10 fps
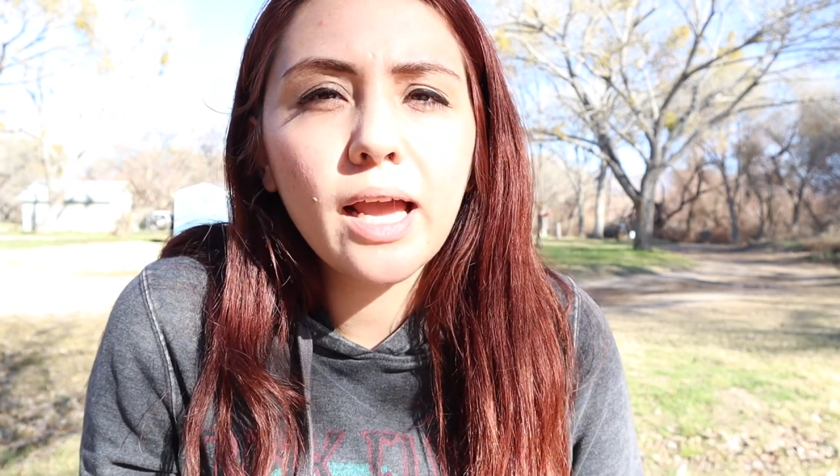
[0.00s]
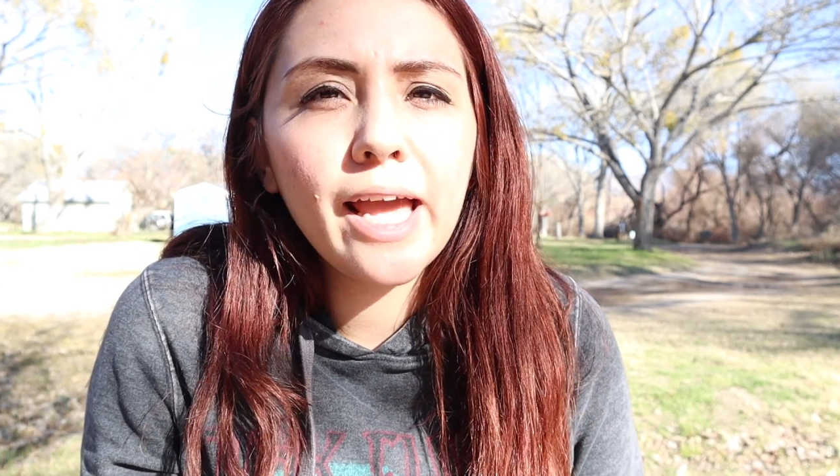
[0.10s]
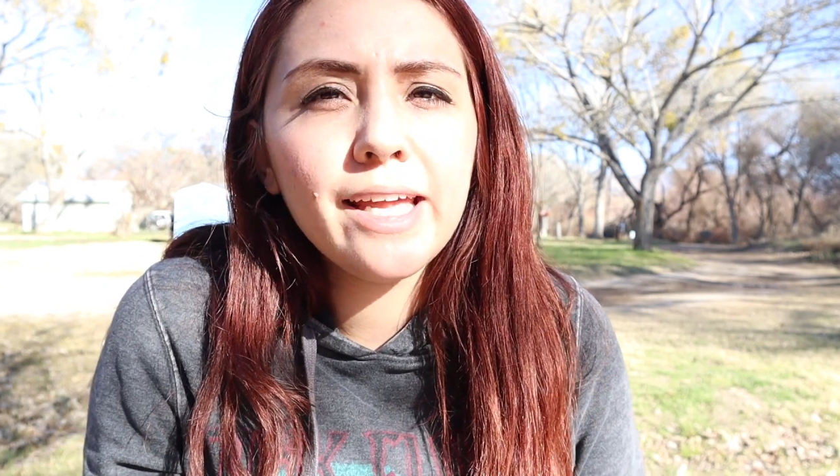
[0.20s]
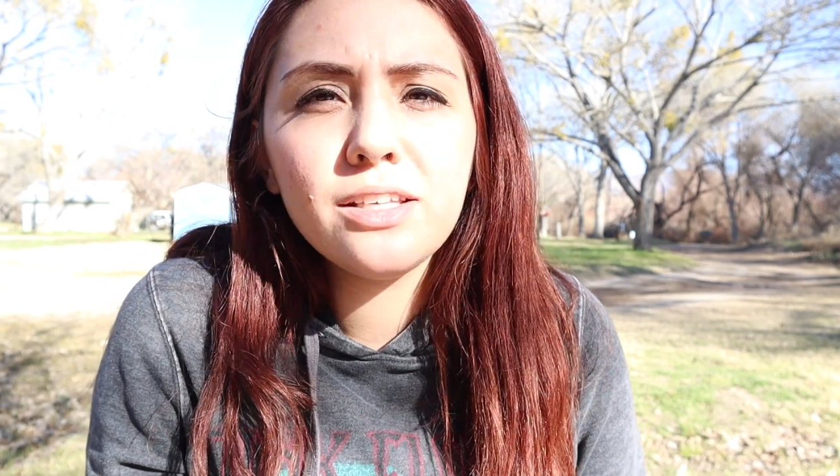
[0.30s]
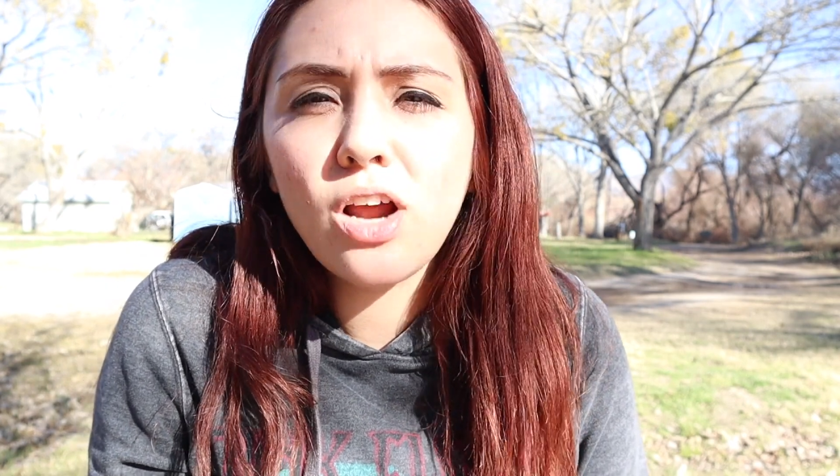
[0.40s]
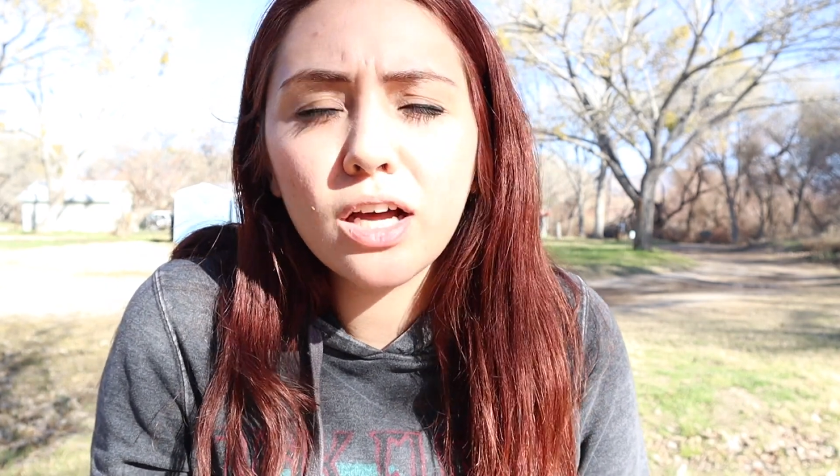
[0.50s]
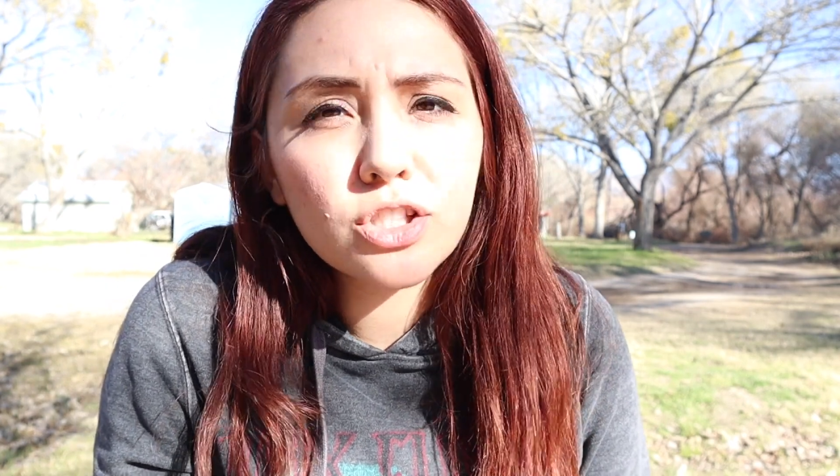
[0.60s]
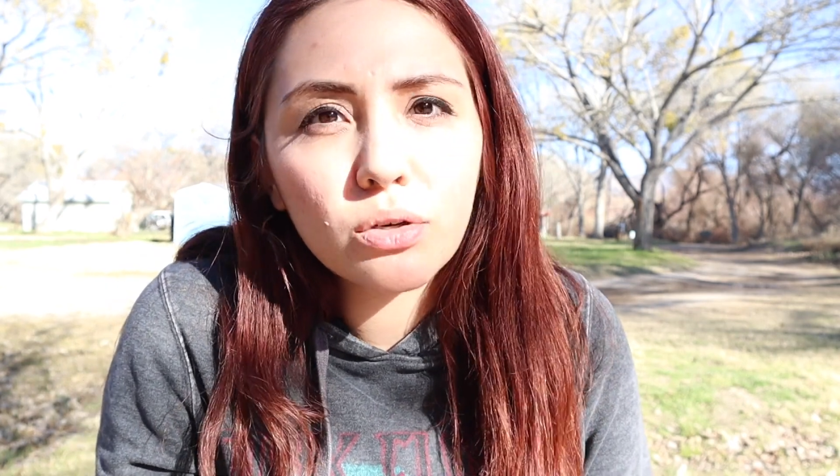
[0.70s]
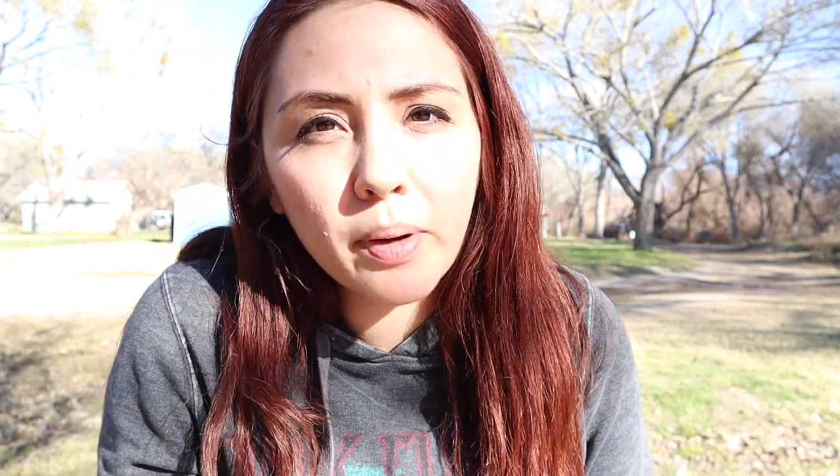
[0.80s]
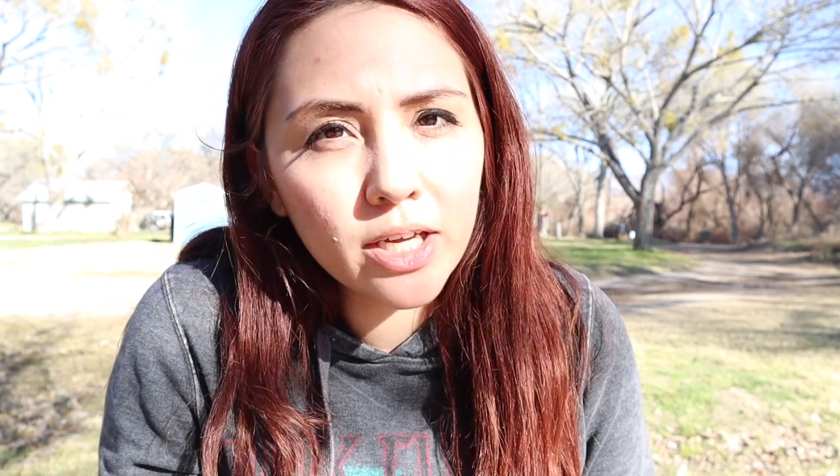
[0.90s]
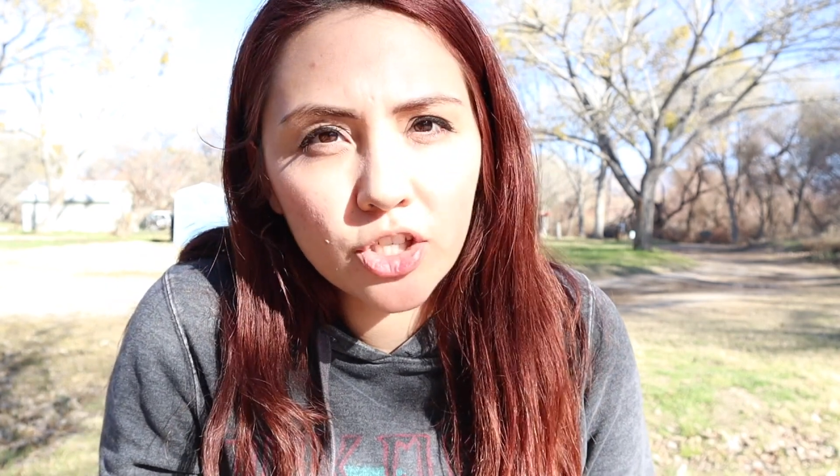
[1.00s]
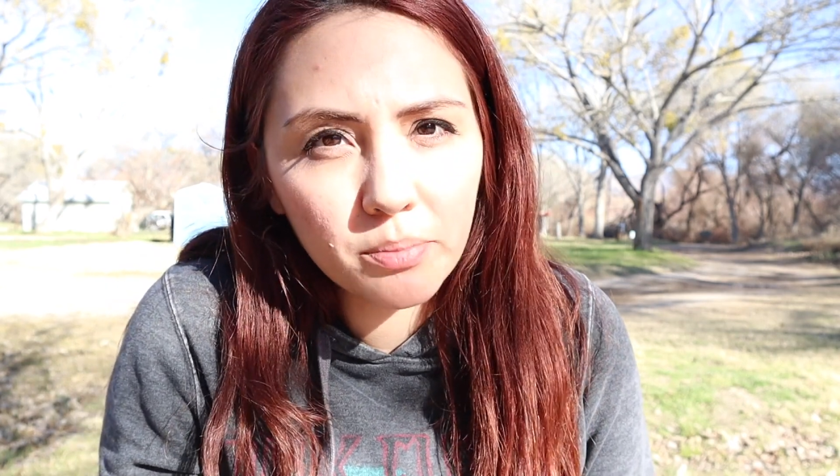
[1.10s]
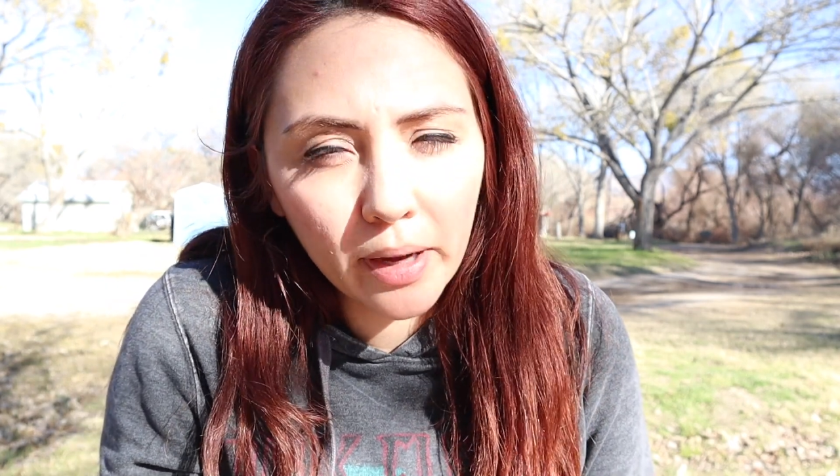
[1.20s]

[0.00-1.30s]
a not so patient